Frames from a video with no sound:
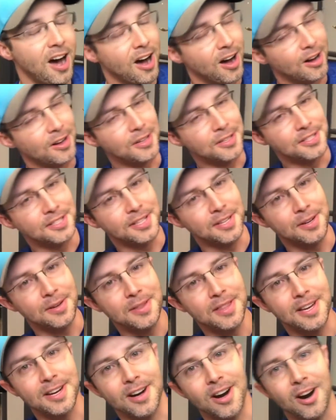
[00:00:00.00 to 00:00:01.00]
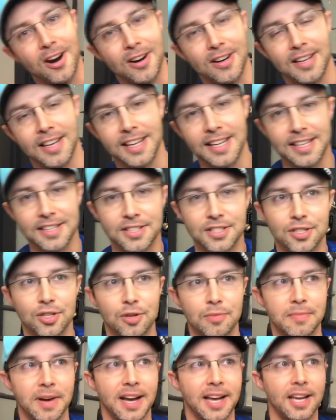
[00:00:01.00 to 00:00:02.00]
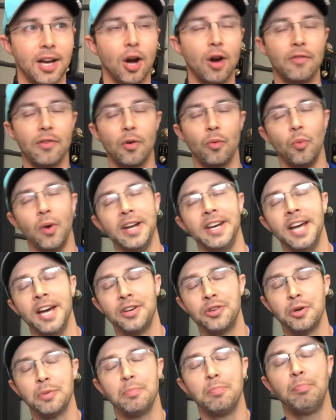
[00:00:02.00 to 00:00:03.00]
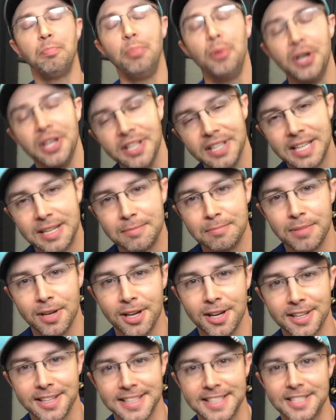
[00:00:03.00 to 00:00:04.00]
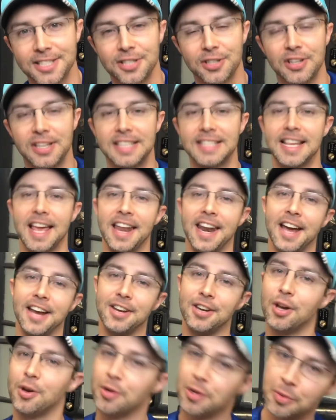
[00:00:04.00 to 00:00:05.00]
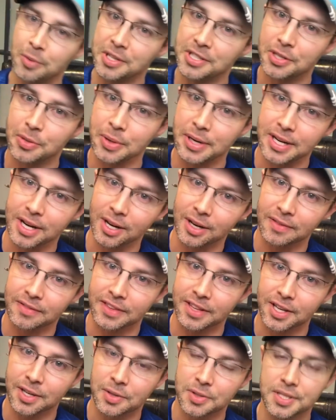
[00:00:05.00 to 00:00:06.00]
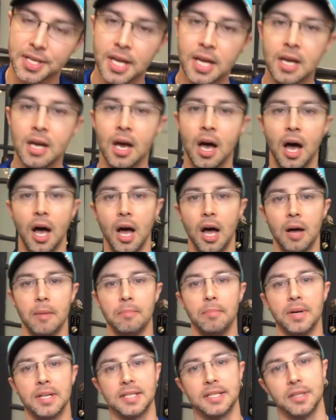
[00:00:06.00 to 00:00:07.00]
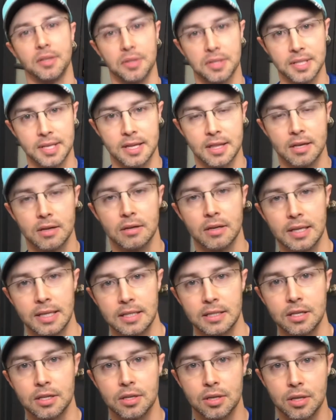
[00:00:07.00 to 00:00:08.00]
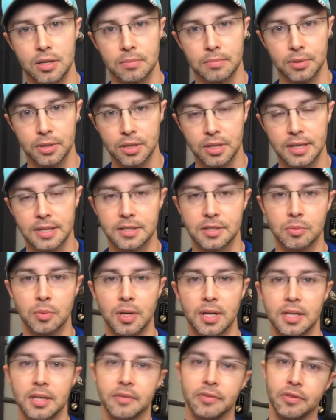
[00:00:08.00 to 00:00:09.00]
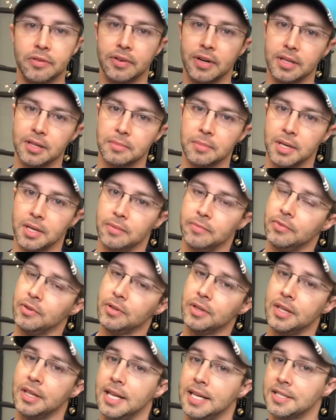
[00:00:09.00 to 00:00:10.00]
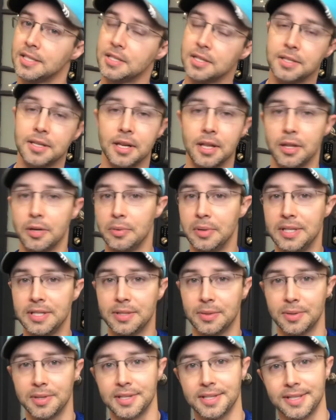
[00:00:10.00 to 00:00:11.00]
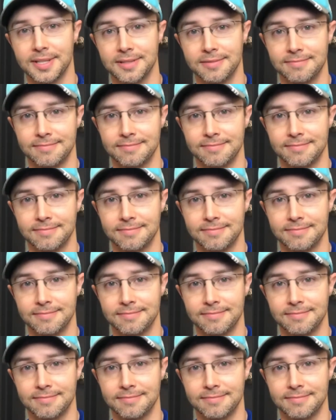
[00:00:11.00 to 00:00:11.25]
Also, there are links to my over 100 brilliant blog entries, and I know you'll want to read all of those, but seriously, they're linked to the book as well, and if you find them helpful, then that's just another resource.